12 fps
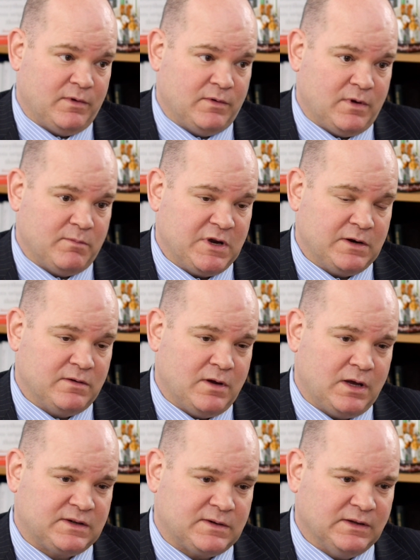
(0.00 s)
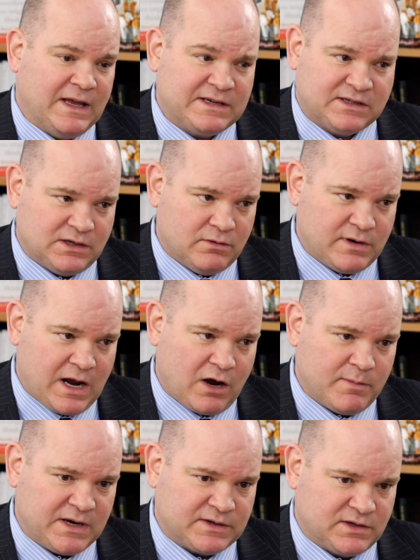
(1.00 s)
It's less so
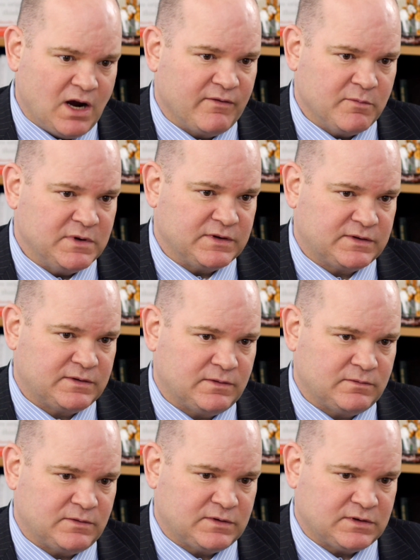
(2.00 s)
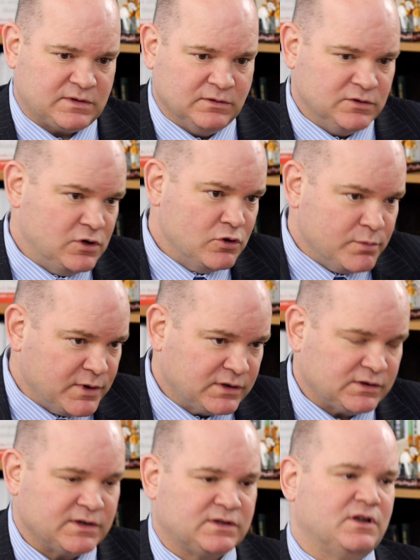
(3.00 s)
now because governments,
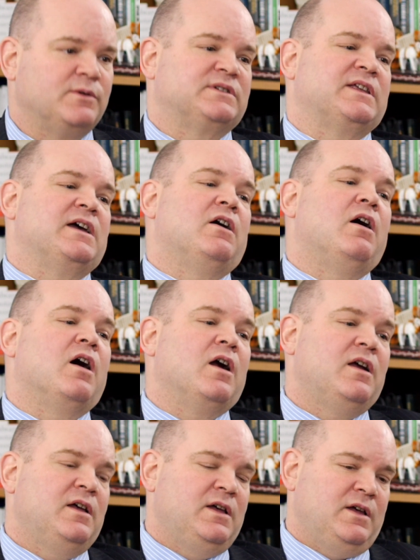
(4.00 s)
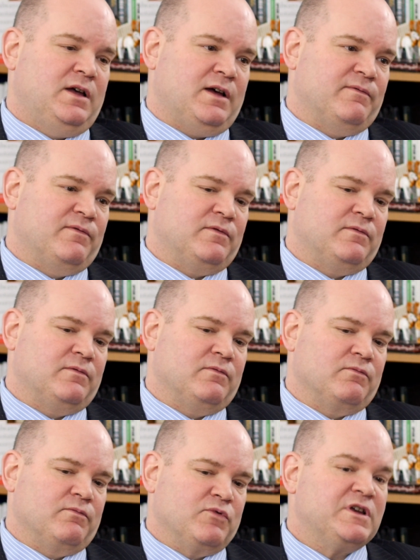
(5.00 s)
lugubriously slow as they are, have
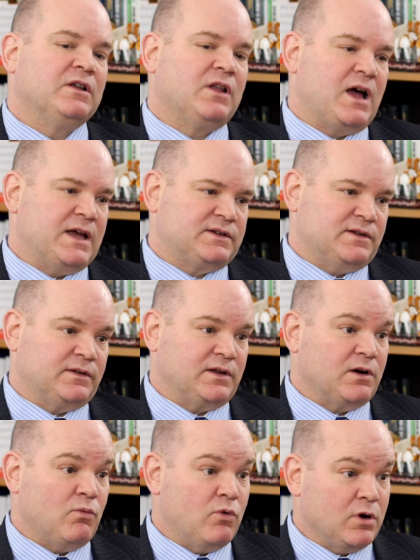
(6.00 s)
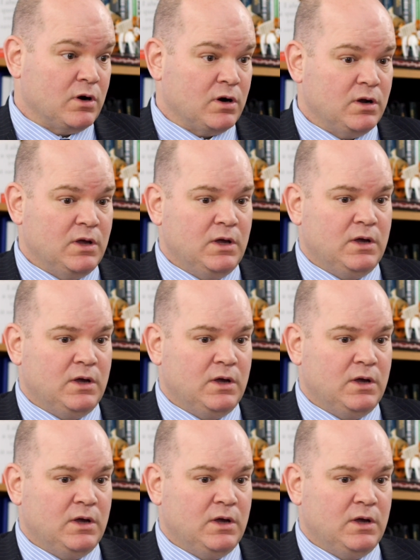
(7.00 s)
realized that there were